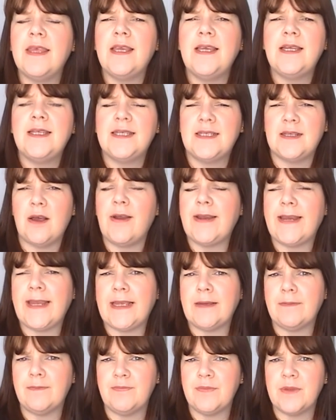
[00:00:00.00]

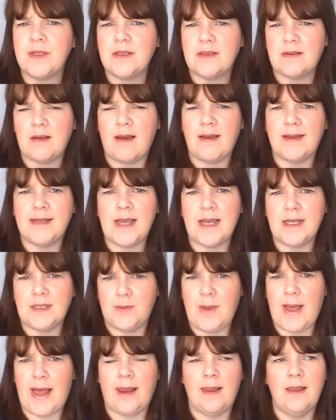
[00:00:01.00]
designing side as
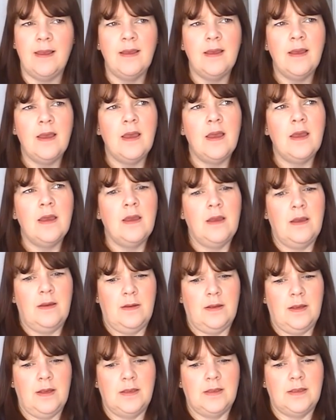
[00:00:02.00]
well,
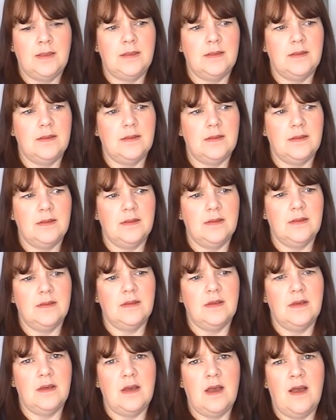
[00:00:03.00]
because
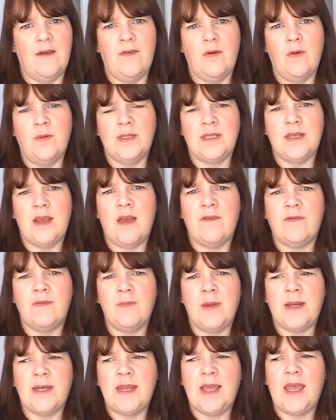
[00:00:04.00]
I've always loved
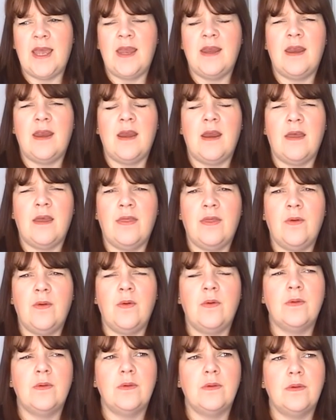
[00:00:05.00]
my knitting, and I thought